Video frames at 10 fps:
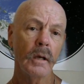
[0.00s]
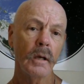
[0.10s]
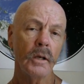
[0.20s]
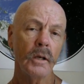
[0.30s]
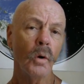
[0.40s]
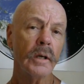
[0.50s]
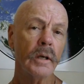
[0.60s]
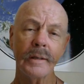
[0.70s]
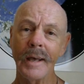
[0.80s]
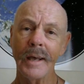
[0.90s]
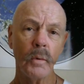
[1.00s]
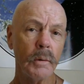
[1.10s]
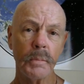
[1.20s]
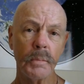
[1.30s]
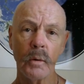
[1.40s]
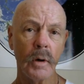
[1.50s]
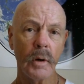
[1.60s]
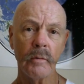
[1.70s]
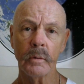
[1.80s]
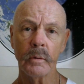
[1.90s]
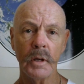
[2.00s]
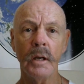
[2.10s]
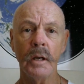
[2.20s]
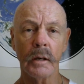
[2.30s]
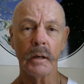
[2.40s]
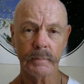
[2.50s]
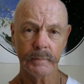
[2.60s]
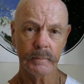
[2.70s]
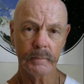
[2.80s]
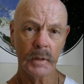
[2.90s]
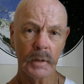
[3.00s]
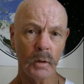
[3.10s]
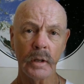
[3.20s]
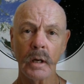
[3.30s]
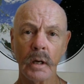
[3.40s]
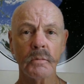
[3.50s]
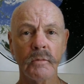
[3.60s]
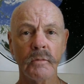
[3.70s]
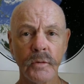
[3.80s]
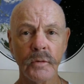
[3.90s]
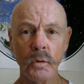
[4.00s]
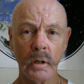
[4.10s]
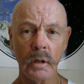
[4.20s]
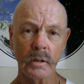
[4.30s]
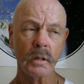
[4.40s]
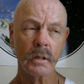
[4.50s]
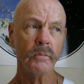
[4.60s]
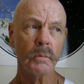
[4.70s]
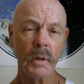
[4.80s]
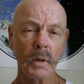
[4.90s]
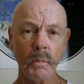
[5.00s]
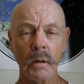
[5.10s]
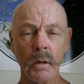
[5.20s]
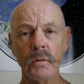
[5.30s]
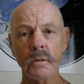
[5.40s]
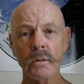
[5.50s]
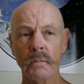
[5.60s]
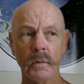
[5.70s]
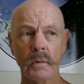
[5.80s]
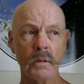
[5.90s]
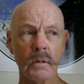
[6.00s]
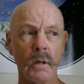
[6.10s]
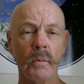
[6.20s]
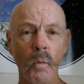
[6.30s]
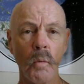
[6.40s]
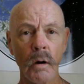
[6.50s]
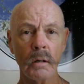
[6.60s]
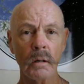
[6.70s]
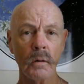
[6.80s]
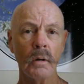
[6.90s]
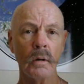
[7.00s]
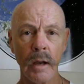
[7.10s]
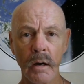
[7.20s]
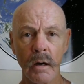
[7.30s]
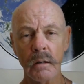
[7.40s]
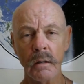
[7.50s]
You only get that weight, by the way, from eating. It only comes from food. It doesn't come from chemicals. It doesn't come from water or air.